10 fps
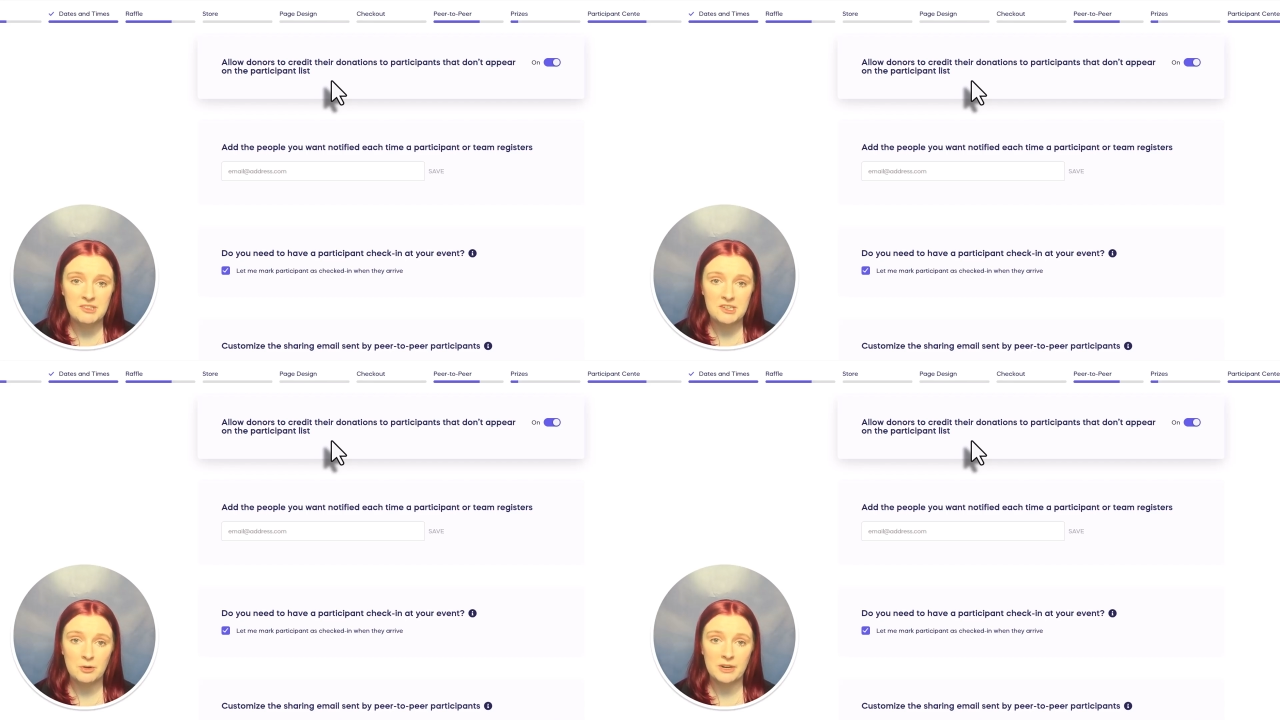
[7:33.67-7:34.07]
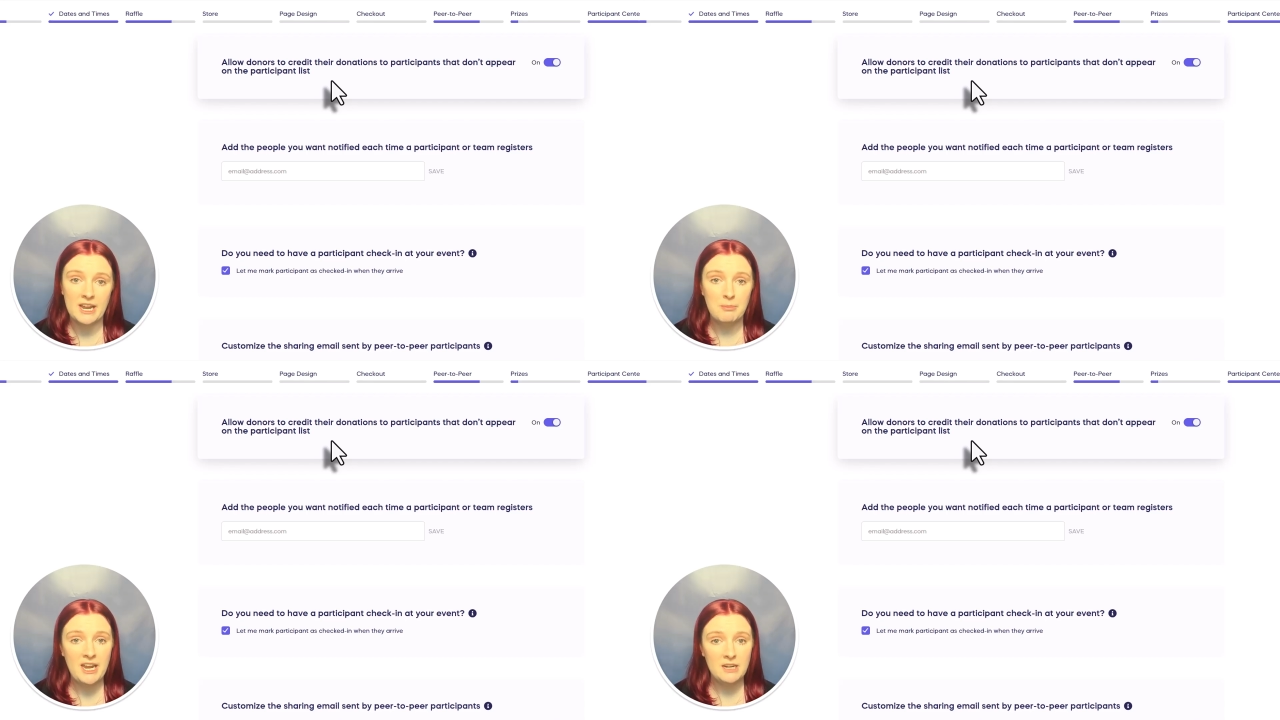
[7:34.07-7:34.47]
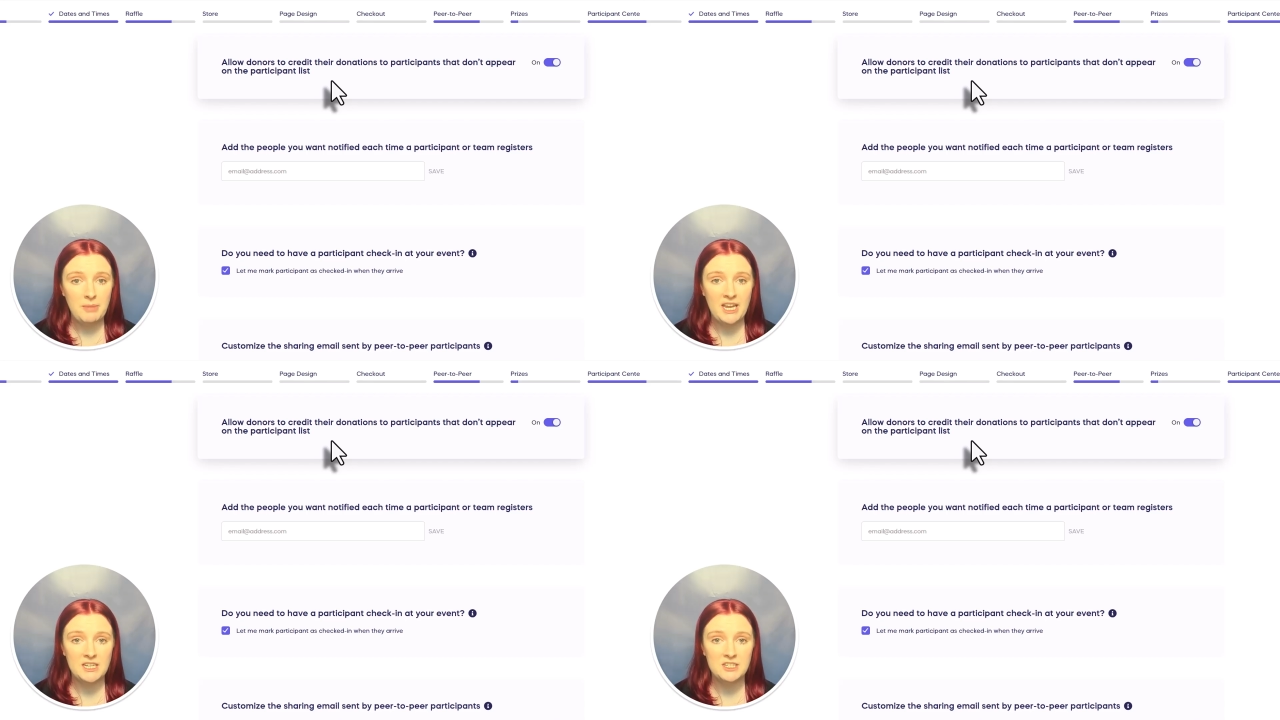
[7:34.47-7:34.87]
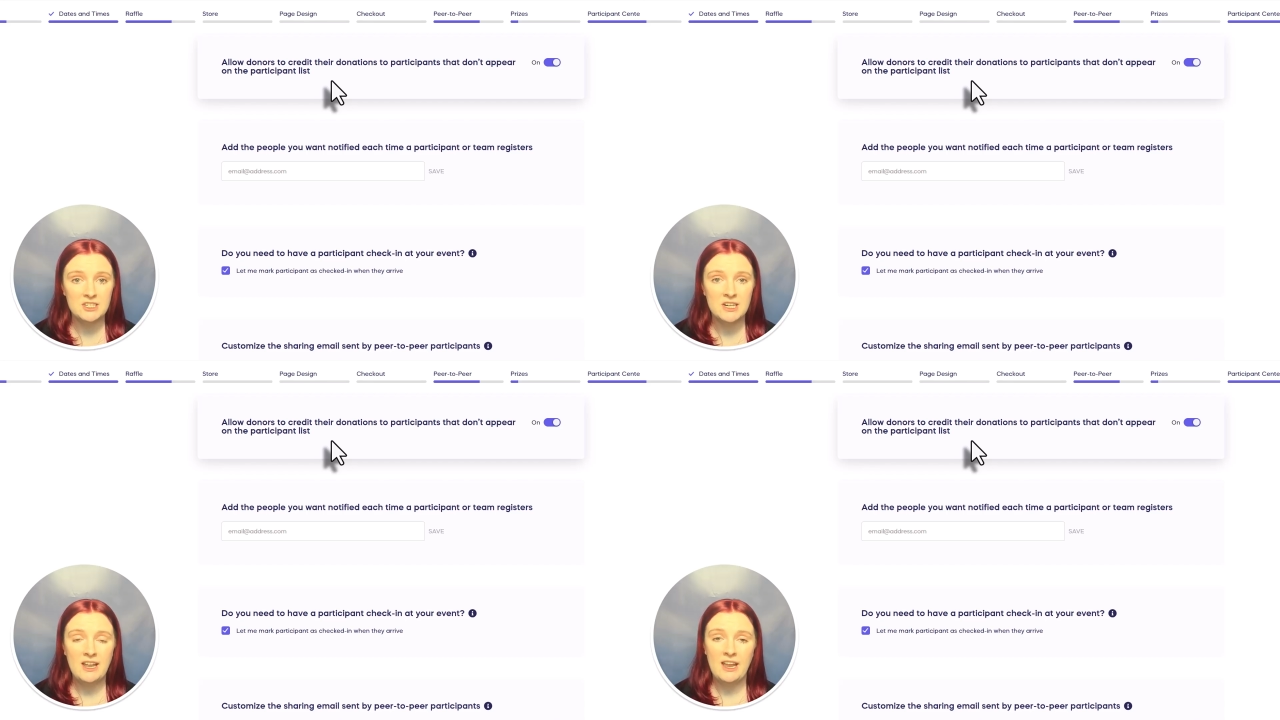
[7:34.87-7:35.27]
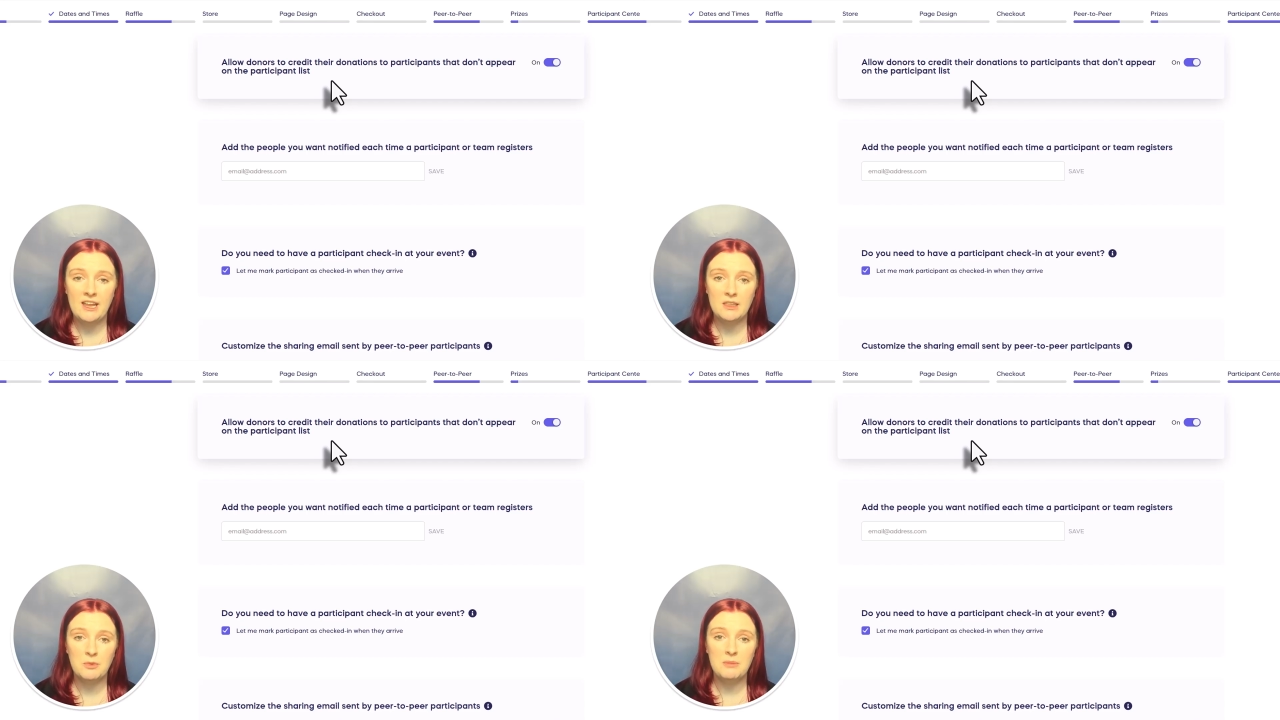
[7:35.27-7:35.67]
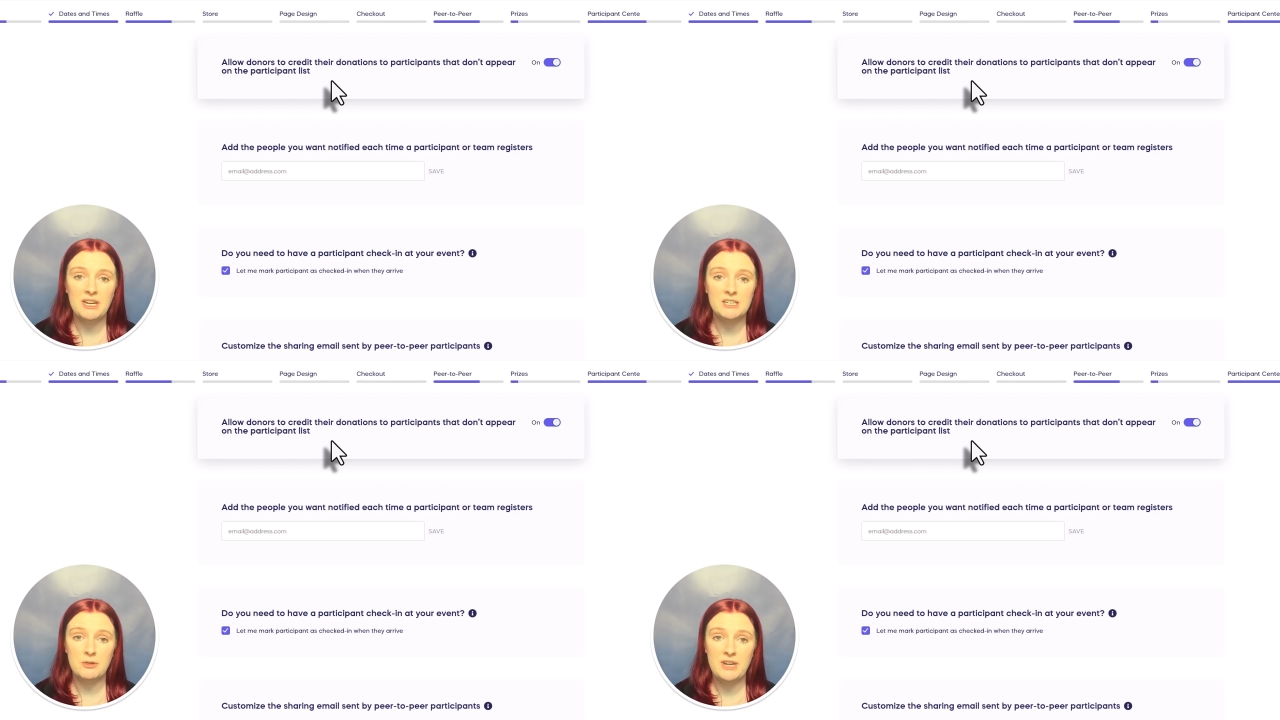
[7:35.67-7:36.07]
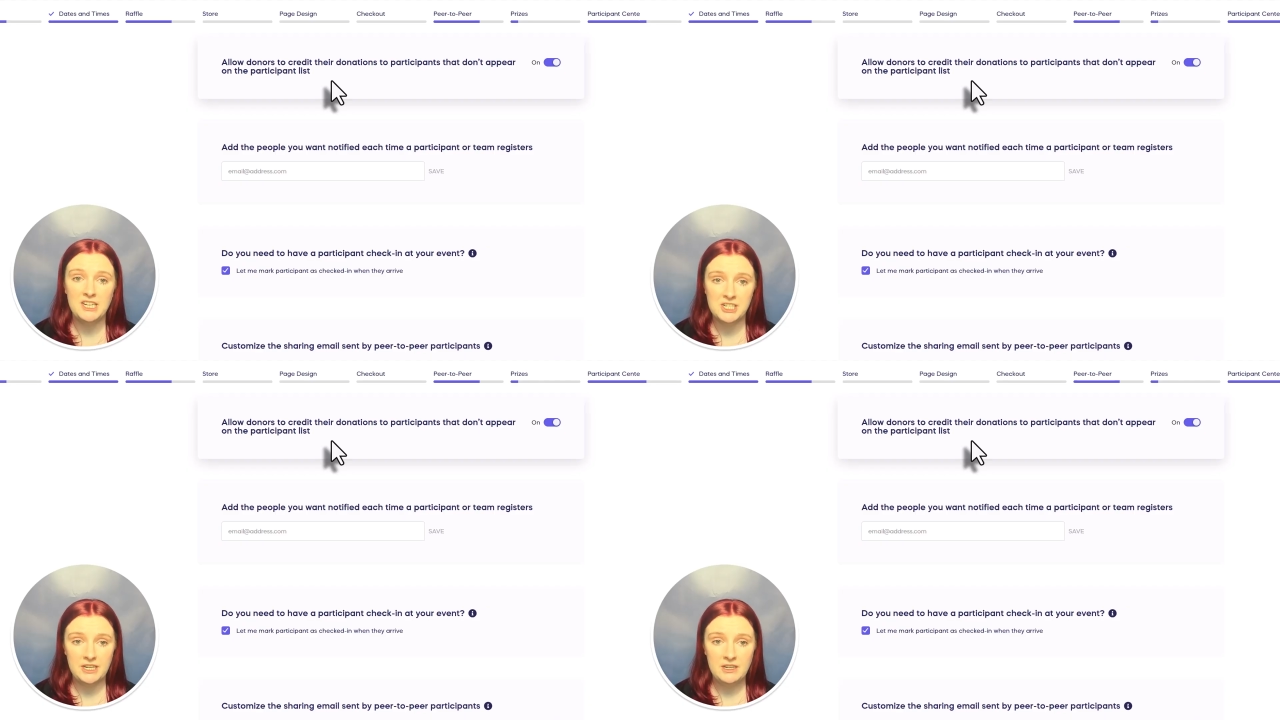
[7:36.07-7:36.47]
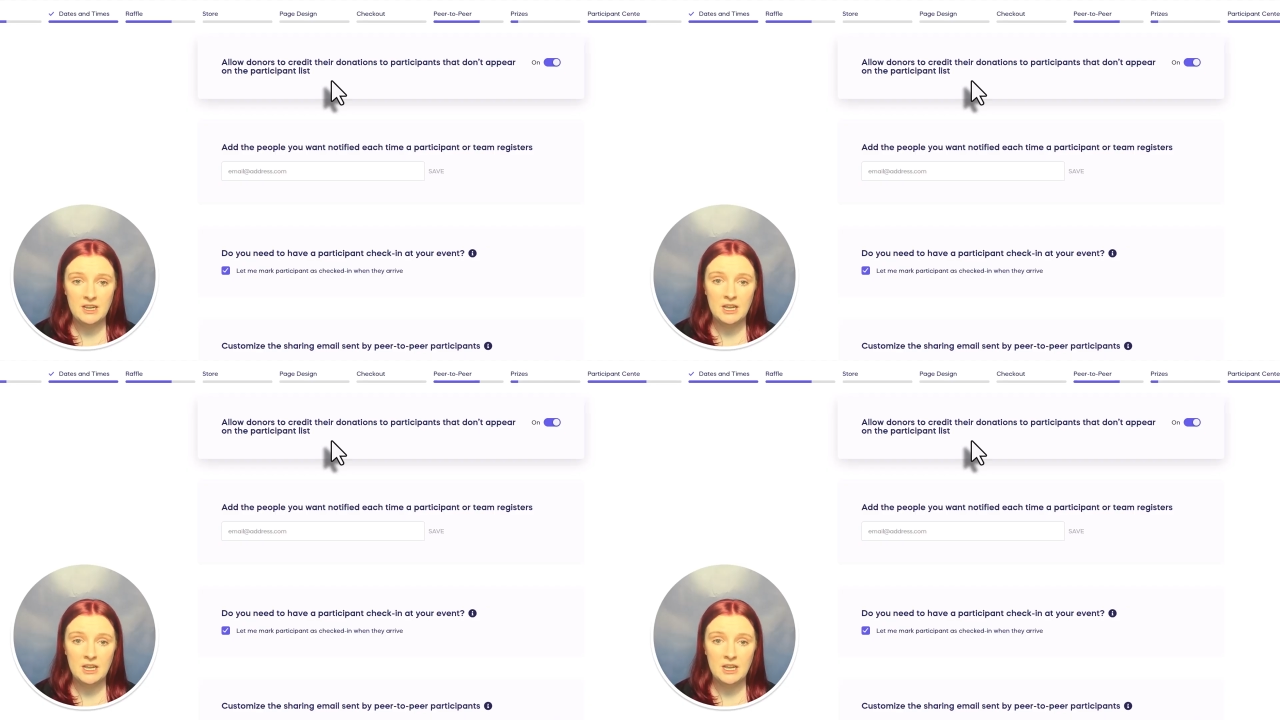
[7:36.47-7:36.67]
to your campaign page and they want to make a donation,